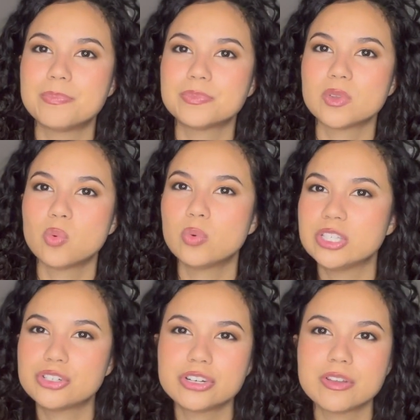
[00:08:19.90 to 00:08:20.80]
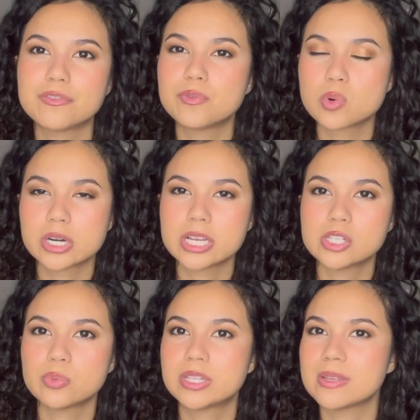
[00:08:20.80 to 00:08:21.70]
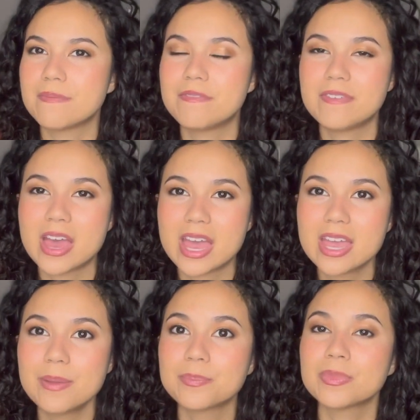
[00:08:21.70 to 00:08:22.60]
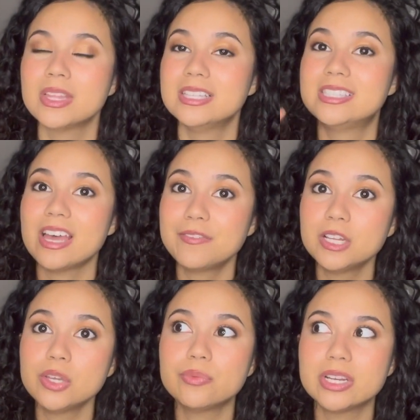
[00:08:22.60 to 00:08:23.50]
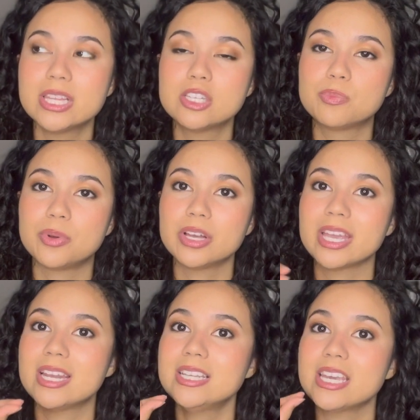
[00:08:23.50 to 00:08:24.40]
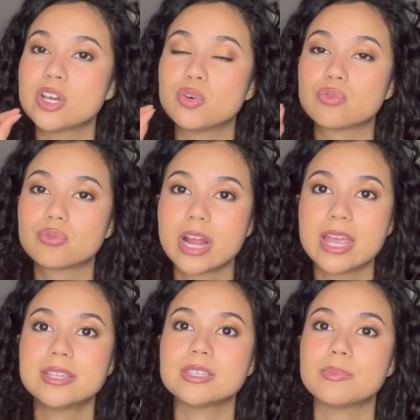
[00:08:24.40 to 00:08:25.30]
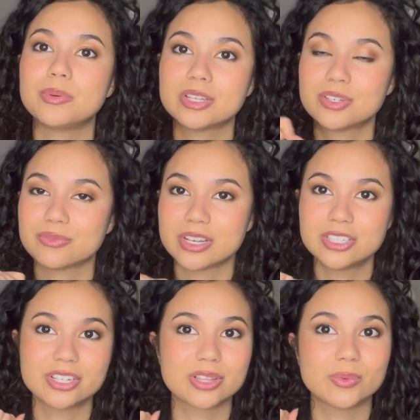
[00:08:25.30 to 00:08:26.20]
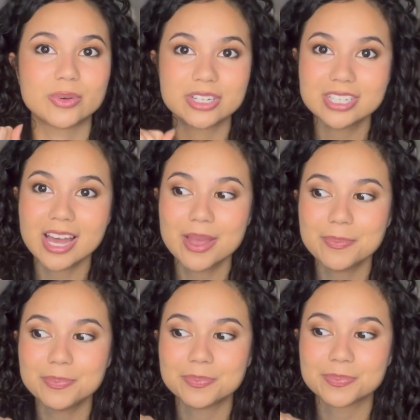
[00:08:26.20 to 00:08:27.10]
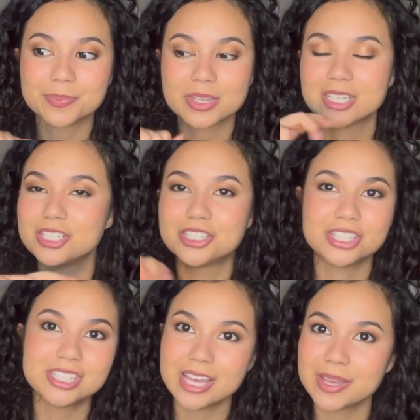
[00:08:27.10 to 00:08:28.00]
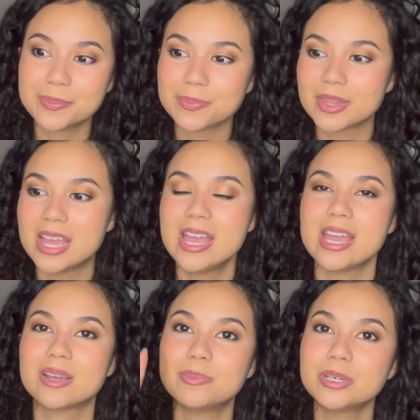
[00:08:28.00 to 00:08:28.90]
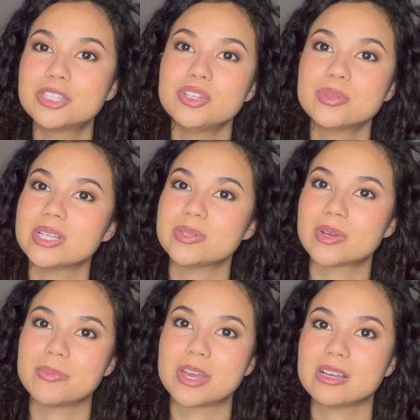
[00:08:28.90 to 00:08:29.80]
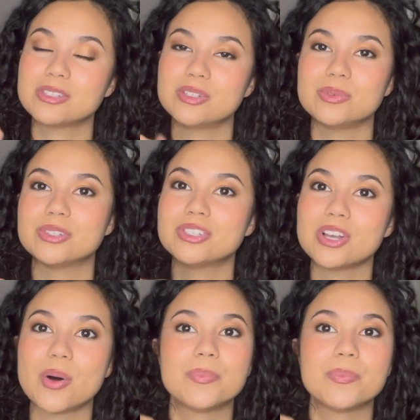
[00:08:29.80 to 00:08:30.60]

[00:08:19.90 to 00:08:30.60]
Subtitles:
wintry forest with some fae, definitely read this book. It is a great book to read during the wintertime. Just saying. And book 2 is also coming out soon. So